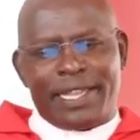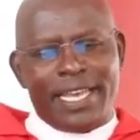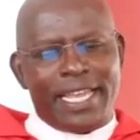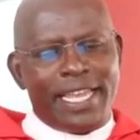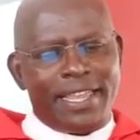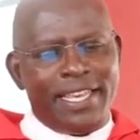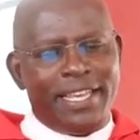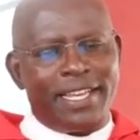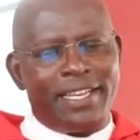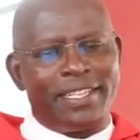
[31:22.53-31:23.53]
The other
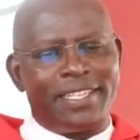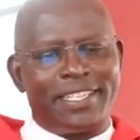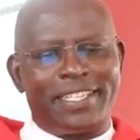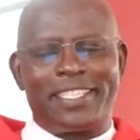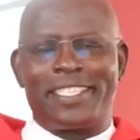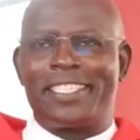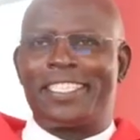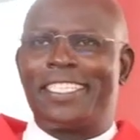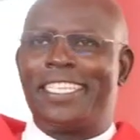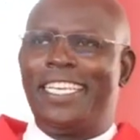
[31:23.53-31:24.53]
thing
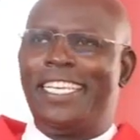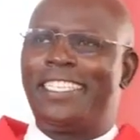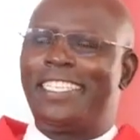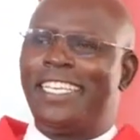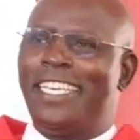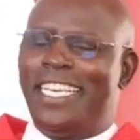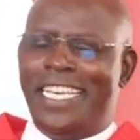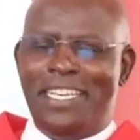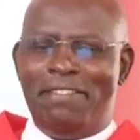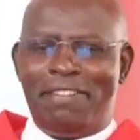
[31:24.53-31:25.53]
is
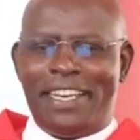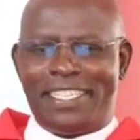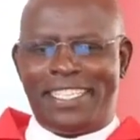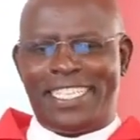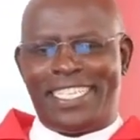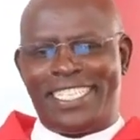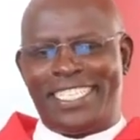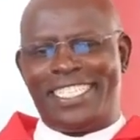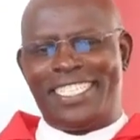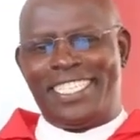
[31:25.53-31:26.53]
invest
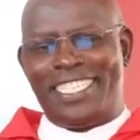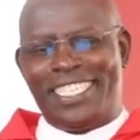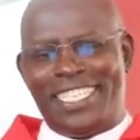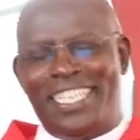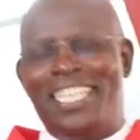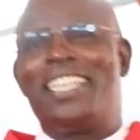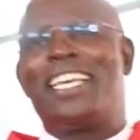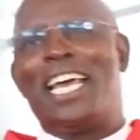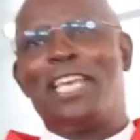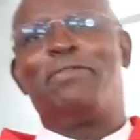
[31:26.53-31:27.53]
in
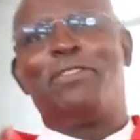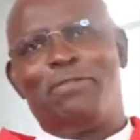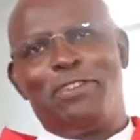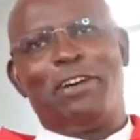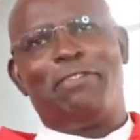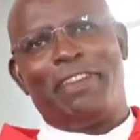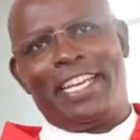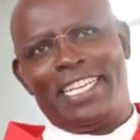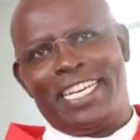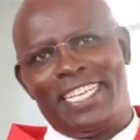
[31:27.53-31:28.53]
the life of your
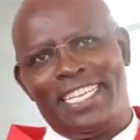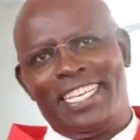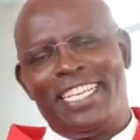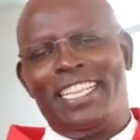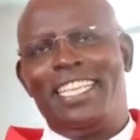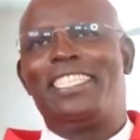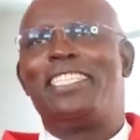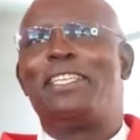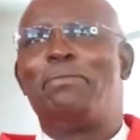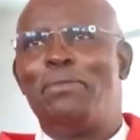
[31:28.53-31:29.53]
offender. This
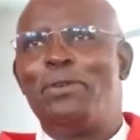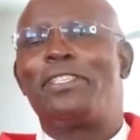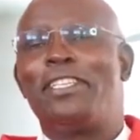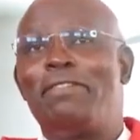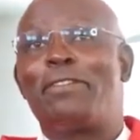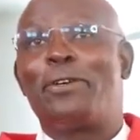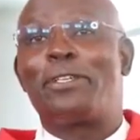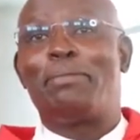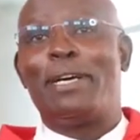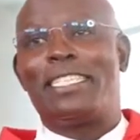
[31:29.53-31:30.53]
is the most
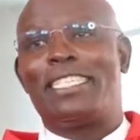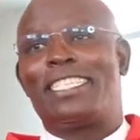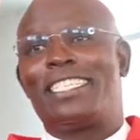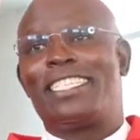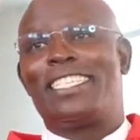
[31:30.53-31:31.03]
difficult part.